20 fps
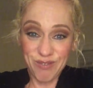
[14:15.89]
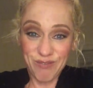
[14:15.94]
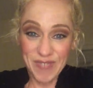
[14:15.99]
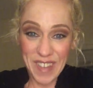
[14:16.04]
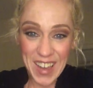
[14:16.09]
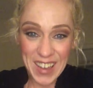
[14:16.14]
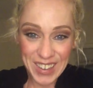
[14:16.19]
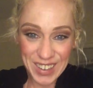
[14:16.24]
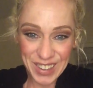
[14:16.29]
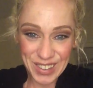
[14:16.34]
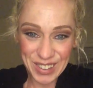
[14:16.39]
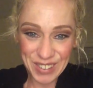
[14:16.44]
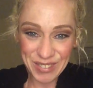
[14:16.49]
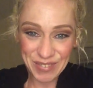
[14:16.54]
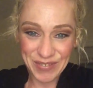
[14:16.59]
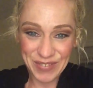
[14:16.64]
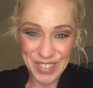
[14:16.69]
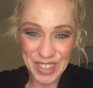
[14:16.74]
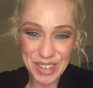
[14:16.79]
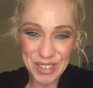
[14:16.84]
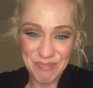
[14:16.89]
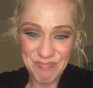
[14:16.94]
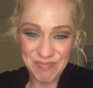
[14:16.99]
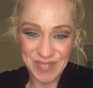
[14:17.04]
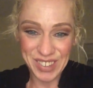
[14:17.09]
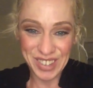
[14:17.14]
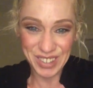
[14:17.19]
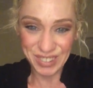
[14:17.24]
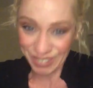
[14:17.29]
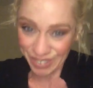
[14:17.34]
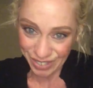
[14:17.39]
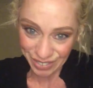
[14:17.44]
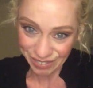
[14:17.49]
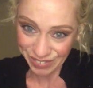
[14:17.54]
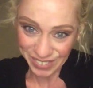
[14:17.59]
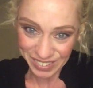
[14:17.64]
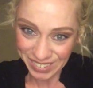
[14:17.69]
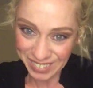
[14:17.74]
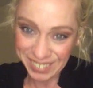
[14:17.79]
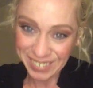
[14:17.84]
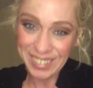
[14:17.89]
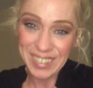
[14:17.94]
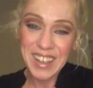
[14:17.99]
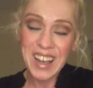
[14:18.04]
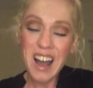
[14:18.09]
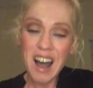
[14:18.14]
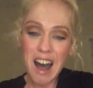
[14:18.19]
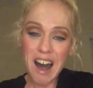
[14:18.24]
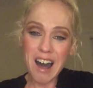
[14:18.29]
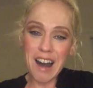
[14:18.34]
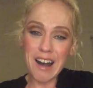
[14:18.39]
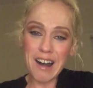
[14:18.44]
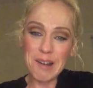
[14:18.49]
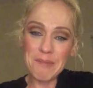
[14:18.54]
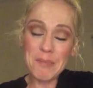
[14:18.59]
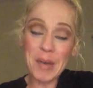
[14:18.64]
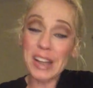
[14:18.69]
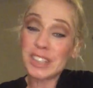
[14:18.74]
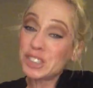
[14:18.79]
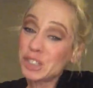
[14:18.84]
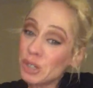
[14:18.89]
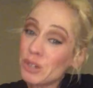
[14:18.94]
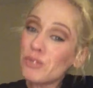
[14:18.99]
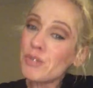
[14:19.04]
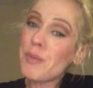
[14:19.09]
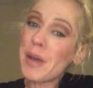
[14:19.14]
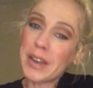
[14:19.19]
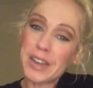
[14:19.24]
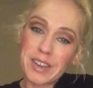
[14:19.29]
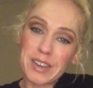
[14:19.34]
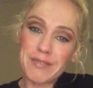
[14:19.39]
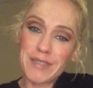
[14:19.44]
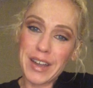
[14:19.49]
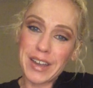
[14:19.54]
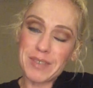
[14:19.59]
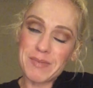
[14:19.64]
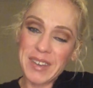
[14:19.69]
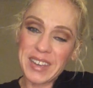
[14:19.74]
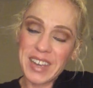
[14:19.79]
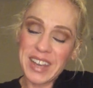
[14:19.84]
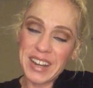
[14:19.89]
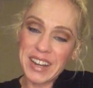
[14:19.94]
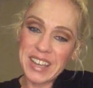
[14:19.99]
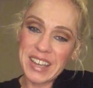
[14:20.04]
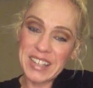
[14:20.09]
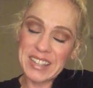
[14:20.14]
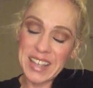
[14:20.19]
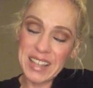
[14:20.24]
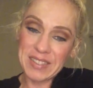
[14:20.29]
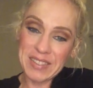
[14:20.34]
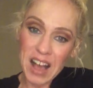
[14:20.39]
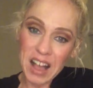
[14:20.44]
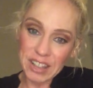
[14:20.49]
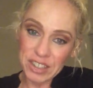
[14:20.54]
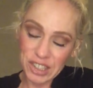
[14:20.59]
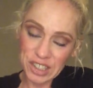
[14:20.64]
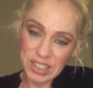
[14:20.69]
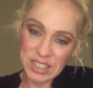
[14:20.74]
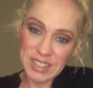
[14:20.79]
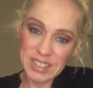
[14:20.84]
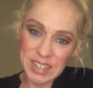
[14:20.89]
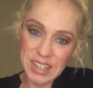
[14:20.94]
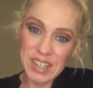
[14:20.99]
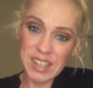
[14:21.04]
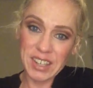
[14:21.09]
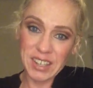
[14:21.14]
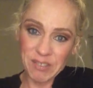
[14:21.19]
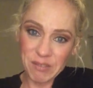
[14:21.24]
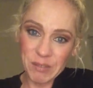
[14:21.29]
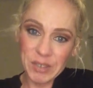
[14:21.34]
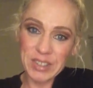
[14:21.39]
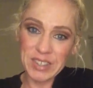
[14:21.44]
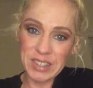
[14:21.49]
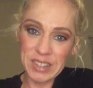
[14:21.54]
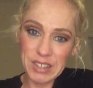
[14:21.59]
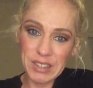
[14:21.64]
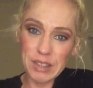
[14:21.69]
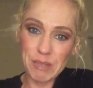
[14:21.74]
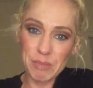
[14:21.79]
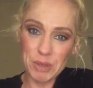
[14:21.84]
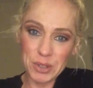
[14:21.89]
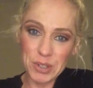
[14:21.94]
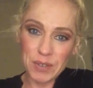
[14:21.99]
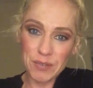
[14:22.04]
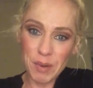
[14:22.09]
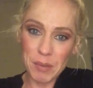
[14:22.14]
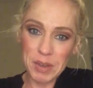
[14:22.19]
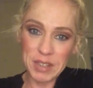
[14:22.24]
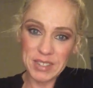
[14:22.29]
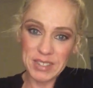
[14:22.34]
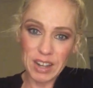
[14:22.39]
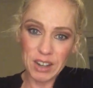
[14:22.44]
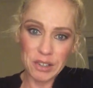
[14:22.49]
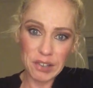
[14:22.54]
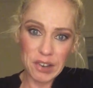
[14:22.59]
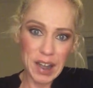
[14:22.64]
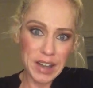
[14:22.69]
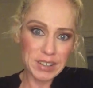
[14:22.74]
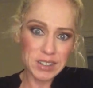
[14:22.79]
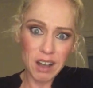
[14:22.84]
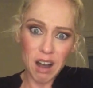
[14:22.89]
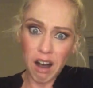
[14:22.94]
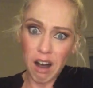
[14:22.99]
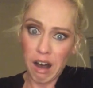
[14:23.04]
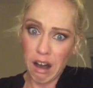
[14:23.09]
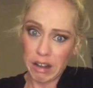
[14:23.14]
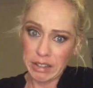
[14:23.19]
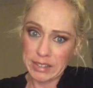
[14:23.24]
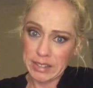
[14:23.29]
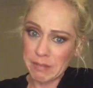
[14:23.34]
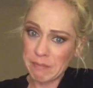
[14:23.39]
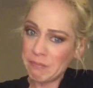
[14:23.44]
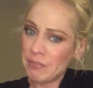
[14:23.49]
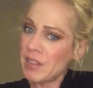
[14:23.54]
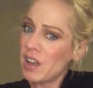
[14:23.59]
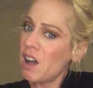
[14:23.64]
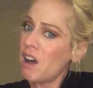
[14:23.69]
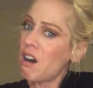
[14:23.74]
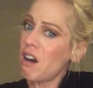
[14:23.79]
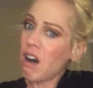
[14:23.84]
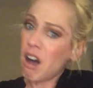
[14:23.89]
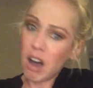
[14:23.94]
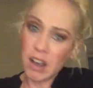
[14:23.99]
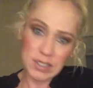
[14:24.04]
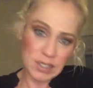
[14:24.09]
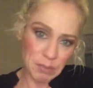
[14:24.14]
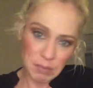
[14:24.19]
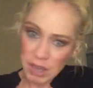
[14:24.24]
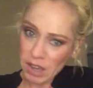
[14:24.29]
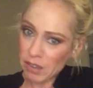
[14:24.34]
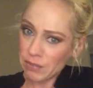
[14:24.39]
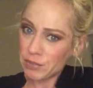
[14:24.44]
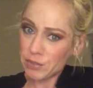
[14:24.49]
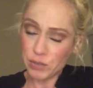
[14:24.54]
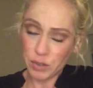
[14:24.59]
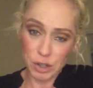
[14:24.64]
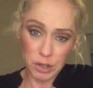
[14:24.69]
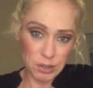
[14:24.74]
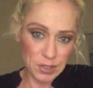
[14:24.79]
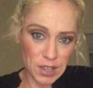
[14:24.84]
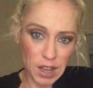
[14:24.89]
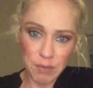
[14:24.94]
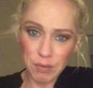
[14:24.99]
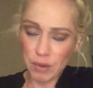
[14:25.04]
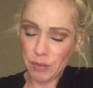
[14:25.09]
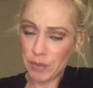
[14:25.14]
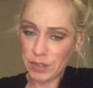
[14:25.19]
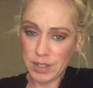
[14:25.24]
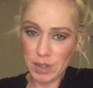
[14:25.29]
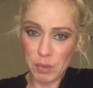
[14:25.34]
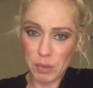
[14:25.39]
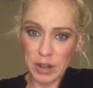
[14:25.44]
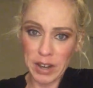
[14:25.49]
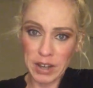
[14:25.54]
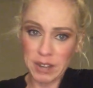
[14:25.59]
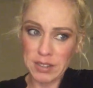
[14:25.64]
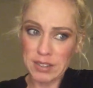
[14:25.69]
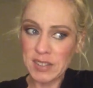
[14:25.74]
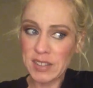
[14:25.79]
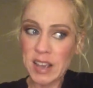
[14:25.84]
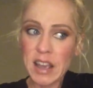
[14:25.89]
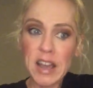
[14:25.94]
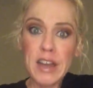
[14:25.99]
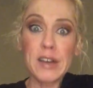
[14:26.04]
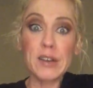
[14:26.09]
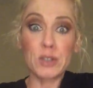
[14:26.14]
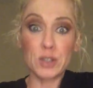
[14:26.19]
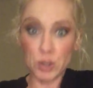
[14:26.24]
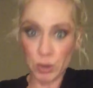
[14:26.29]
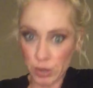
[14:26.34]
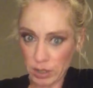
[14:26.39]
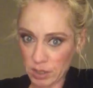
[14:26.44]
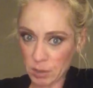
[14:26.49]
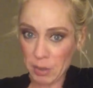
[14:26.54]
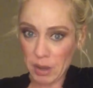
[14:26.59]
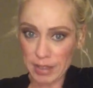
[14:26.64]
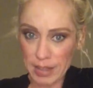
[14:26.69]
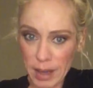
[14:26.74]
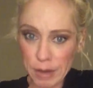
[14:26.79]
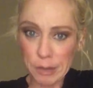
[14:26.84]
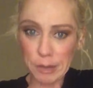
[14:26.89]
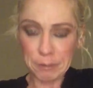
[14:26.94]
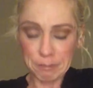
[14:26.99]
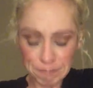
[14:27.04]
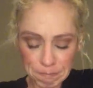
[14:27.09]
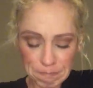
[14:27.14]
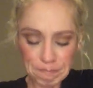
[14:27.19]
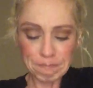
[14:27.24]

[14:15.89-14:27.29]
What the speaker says: make you feel beautiful. But I do recommend getting his anthology CD with the music from his soundtracks. Awesome gift for yourself or for someone else. Trust me on that one.